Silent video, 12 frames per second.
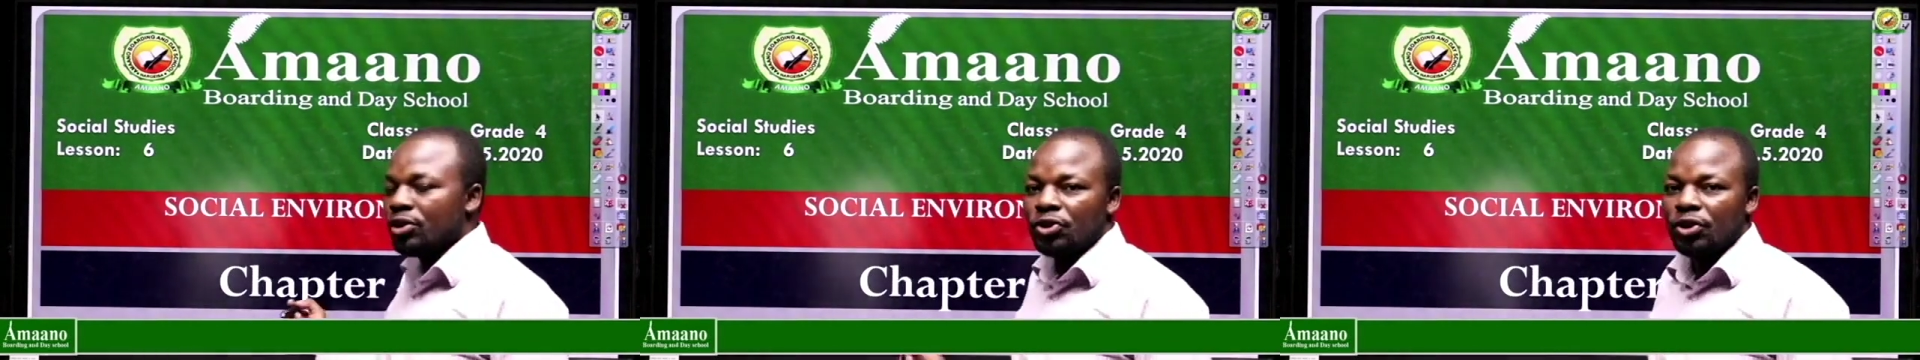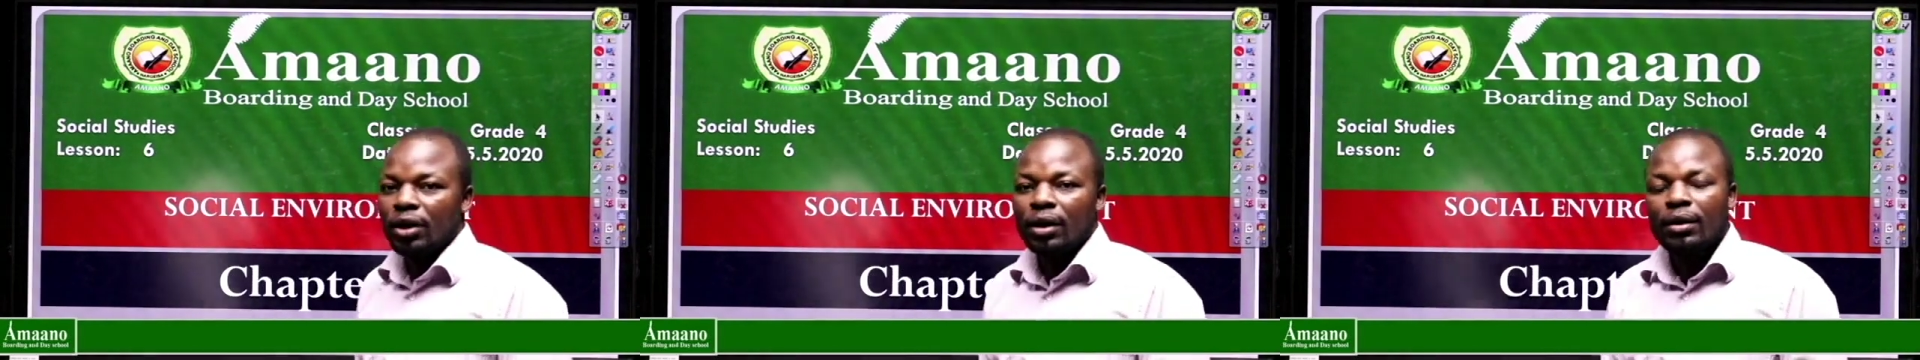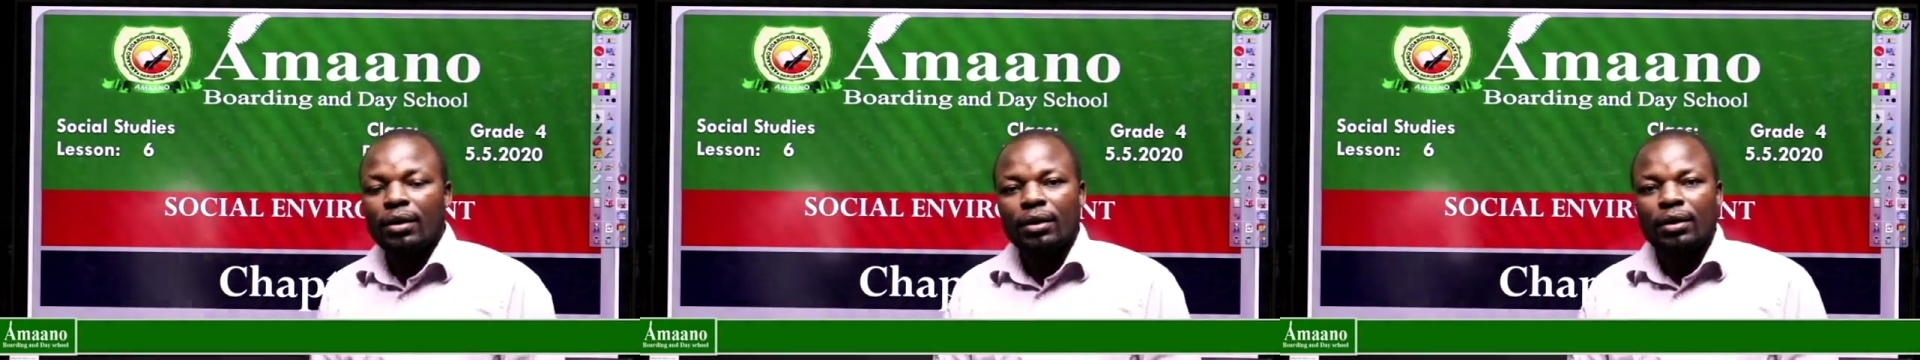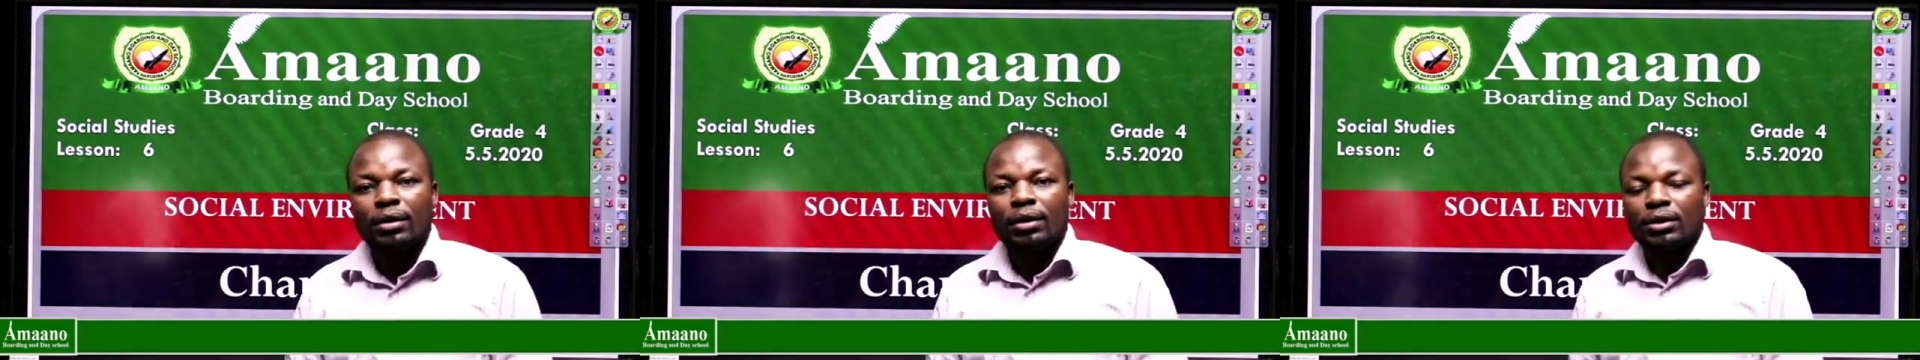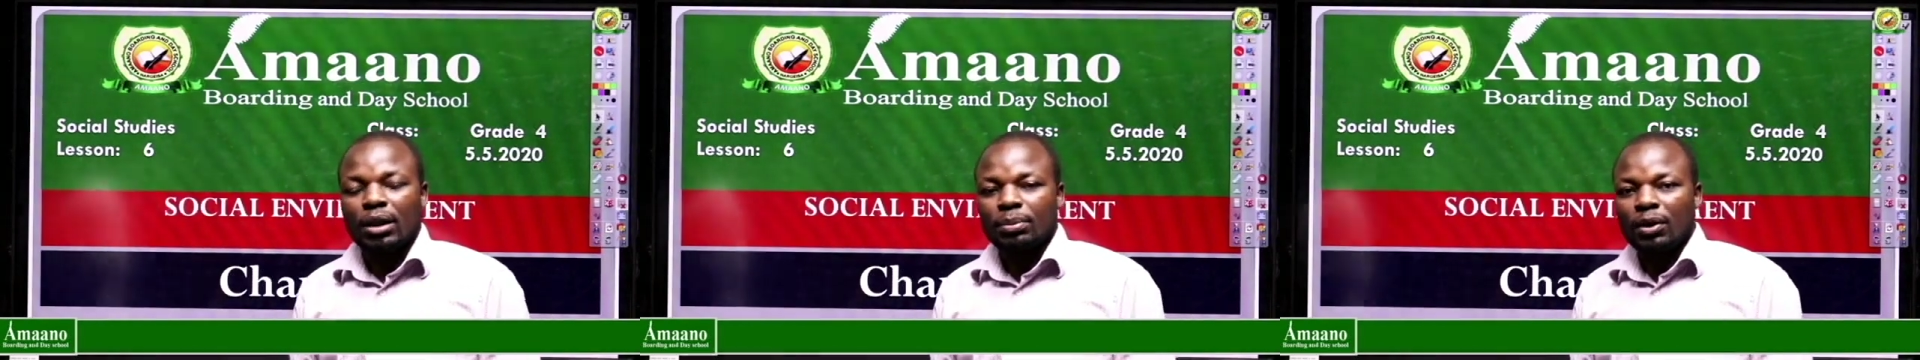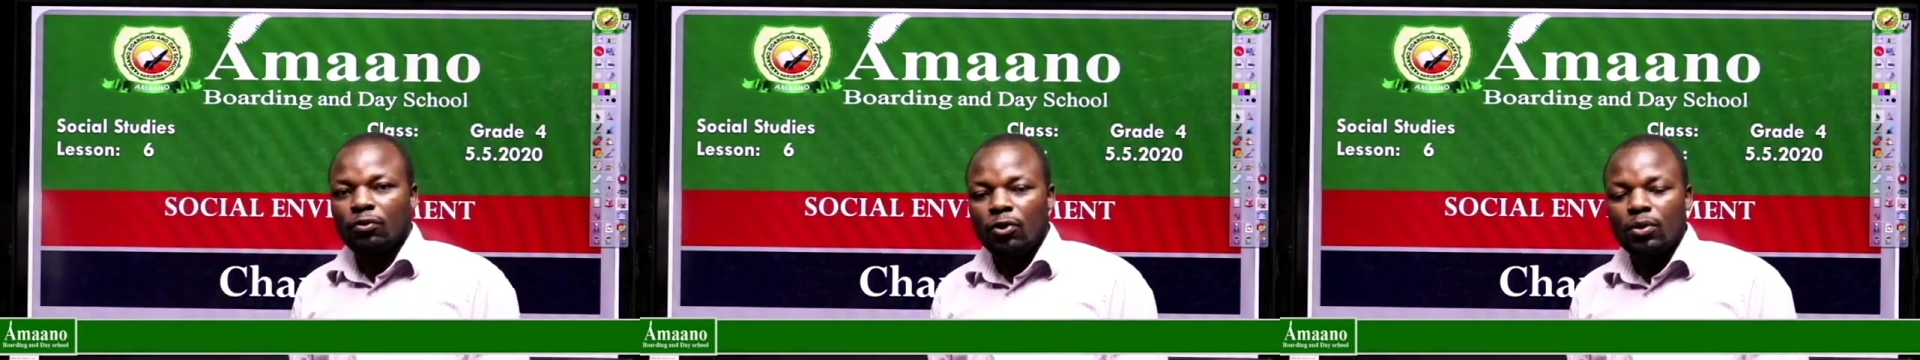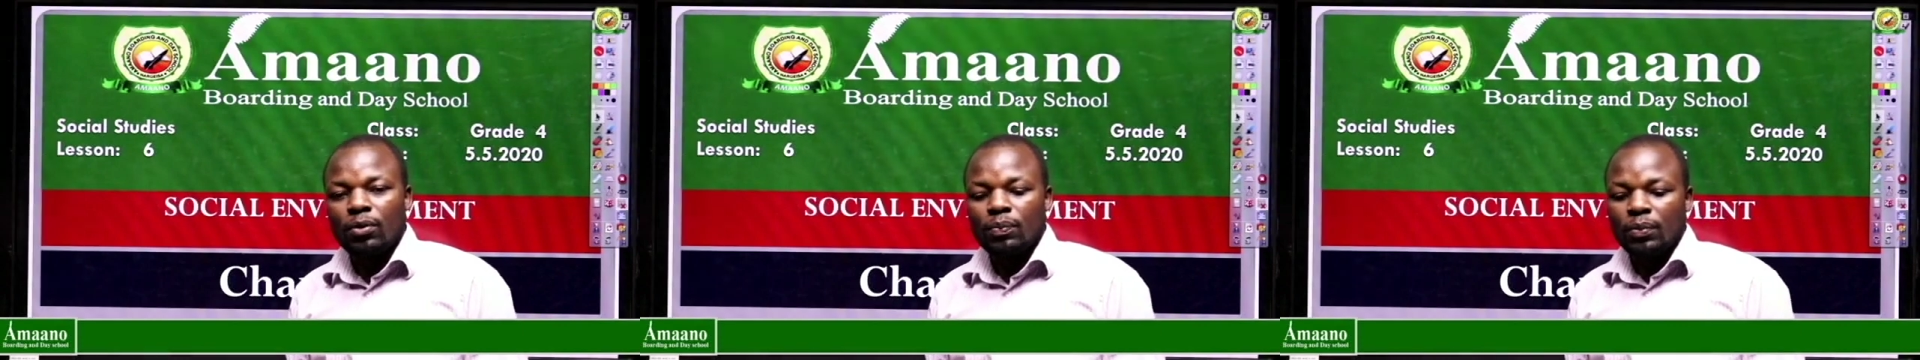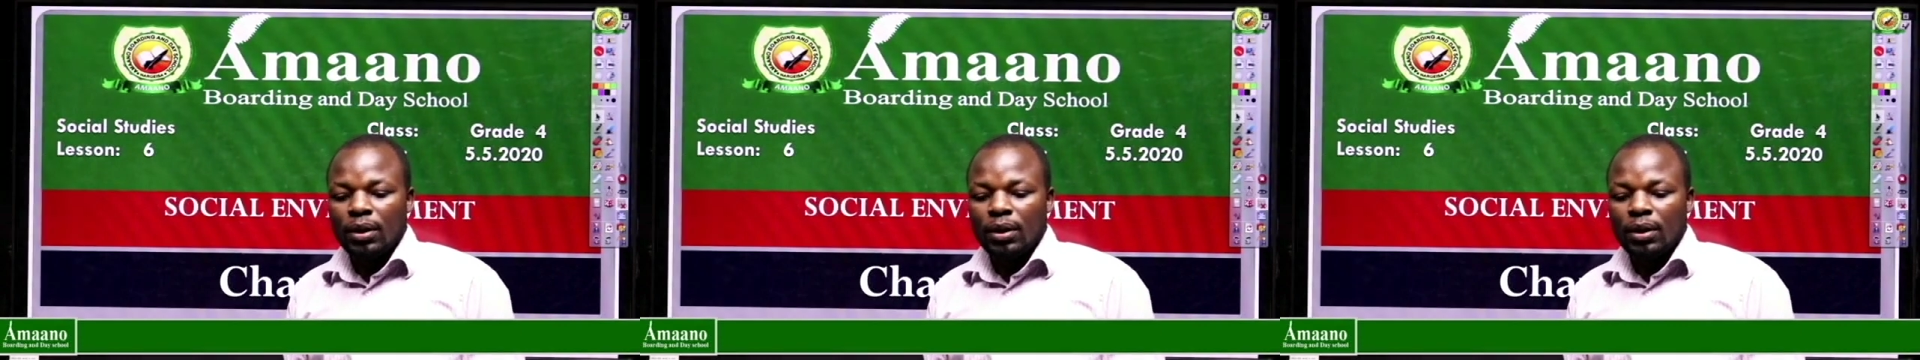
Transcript: it's here, chapter 4,